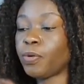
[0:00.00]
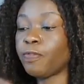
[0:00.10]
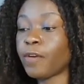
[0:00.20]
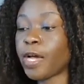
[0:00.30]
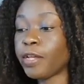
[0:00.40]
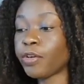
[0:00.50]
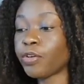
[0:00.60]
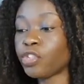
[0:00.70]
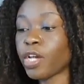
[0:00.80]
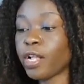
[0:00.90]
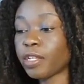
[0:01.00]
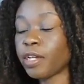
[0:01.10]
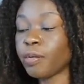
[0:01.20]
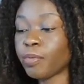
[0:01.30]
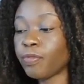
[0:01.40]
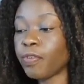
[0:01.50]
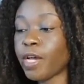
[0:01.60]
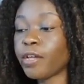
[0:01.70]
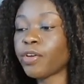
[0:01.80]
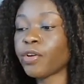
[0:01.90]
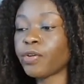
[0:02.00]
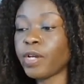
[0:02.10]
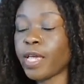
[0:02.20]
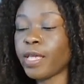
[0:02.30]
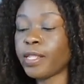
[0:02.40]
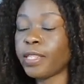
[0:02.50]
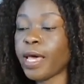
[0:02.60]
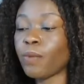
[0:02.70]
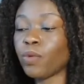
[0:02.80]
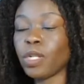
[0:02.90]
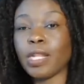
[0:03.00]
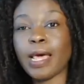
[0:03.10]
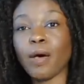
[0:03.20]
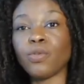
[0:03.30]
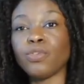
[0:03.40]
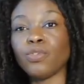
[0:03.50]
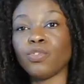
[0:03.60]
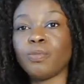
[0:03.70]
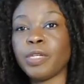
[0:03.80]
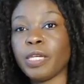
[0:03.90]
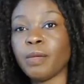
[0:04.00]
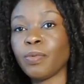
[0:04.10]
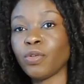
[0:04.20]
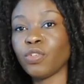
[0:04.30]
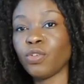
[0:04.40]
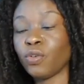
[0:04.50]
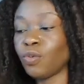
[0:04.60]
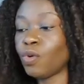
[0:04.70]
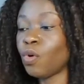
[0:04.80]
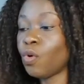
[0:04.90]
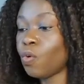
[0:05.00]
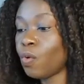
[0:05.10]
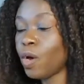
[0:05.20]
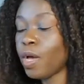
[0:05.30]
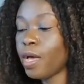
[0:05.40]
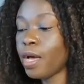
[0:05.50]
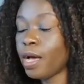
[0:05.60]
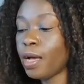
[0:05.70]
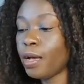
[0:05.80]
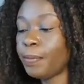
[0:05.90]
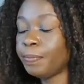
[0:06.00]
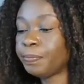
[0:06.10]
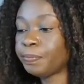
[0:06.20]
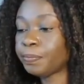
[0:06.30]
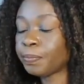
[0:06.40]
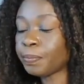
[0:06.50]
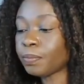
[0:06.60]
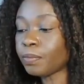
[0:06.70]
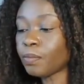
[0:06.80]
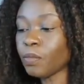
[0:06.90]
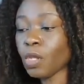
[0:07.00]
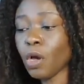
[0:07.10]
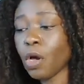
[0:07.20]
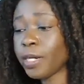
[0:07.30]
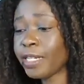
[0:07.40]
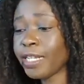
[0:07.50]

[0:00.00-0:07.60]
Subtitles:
provider, childcare provider, that will allow you to be able to go um, on a